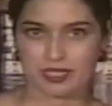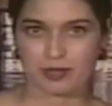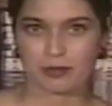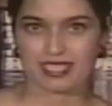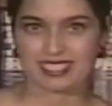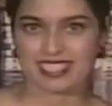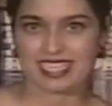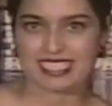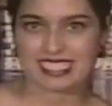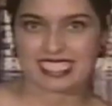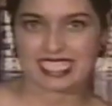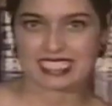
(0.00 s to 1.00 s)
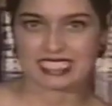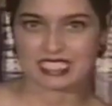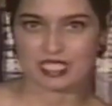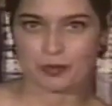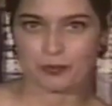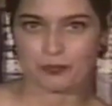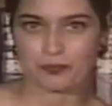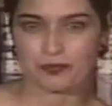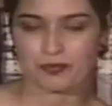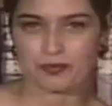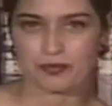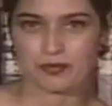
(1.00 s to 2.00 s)
at my desk and
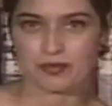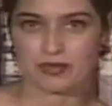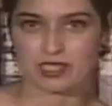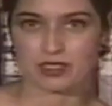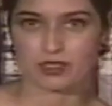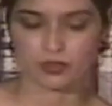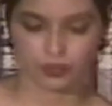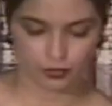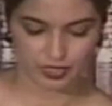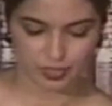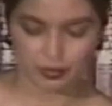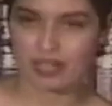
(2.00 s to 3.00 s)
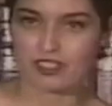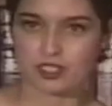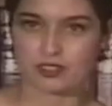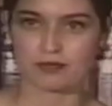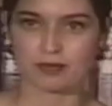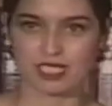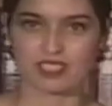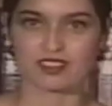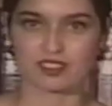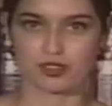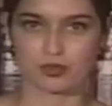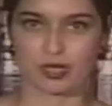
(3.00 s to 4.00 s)
inspires me
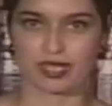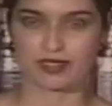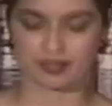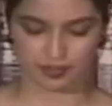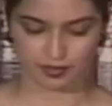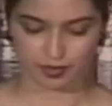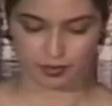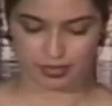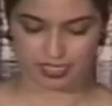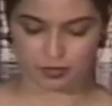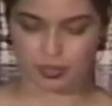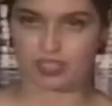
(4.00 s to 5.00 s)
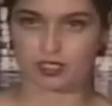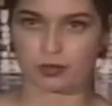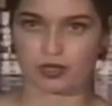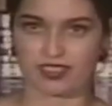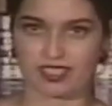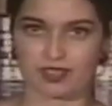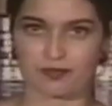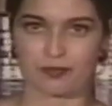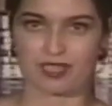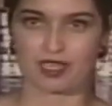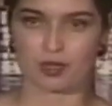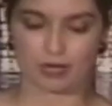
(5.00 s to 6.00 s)
to write the best possible thing
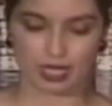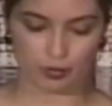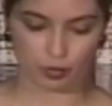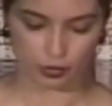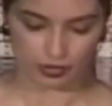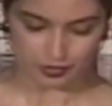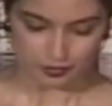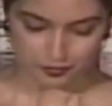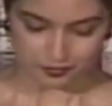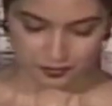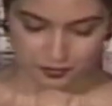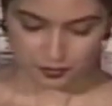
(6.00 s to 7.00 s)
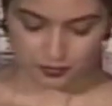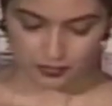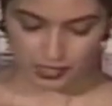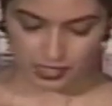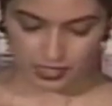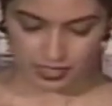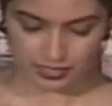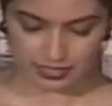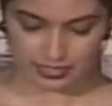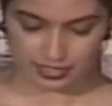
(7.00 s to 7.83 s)
that I'm able. And